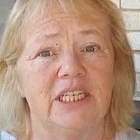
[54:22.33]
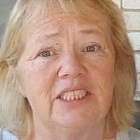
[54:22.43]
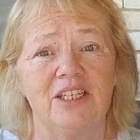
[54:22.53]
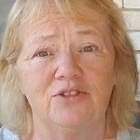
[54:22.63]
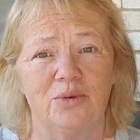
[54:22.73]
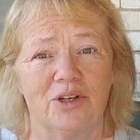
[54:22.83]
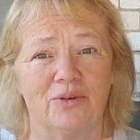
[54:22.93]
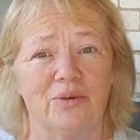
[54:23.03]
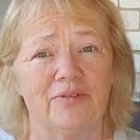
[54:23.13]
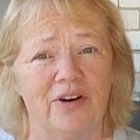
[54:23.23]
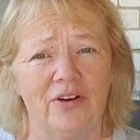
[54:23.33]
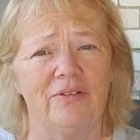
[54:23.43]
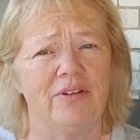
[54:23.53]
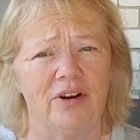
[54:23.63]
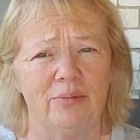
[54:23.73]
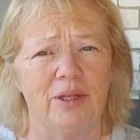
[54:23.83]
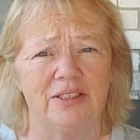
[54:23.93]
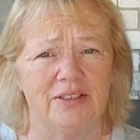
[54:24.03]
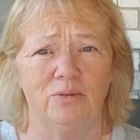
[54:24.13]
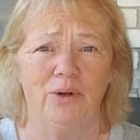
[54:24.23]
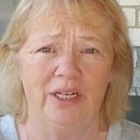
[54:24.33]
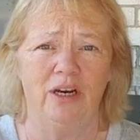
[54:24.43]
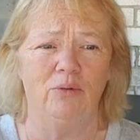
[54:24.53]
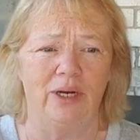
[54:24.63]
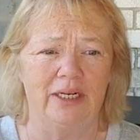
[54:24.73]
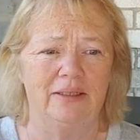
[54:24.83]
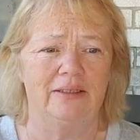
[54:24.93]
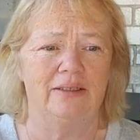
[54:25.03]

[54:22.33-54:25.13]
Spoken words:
It does work. We're very, very blessed, and we know it.